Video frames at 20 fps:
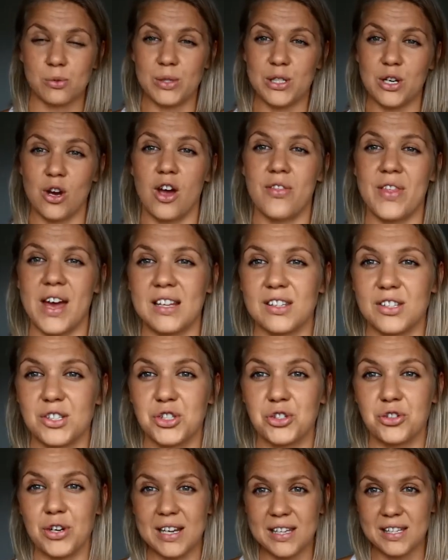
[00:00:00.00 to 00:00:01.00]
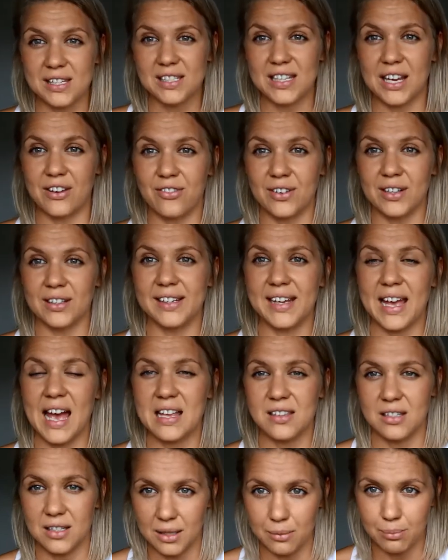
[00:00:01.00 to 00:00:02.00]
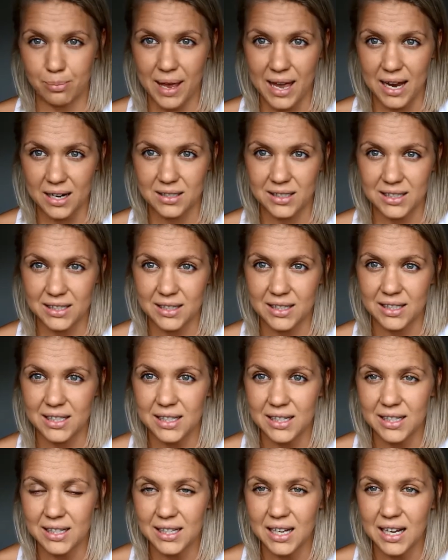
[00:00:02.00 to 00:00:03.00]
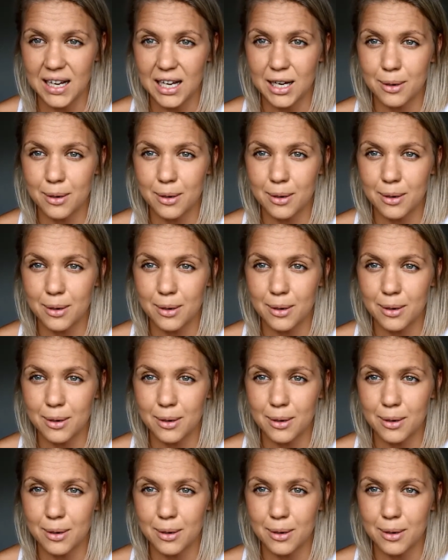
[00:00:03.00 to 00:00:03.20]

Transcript: We know that stress definitely has an impact in the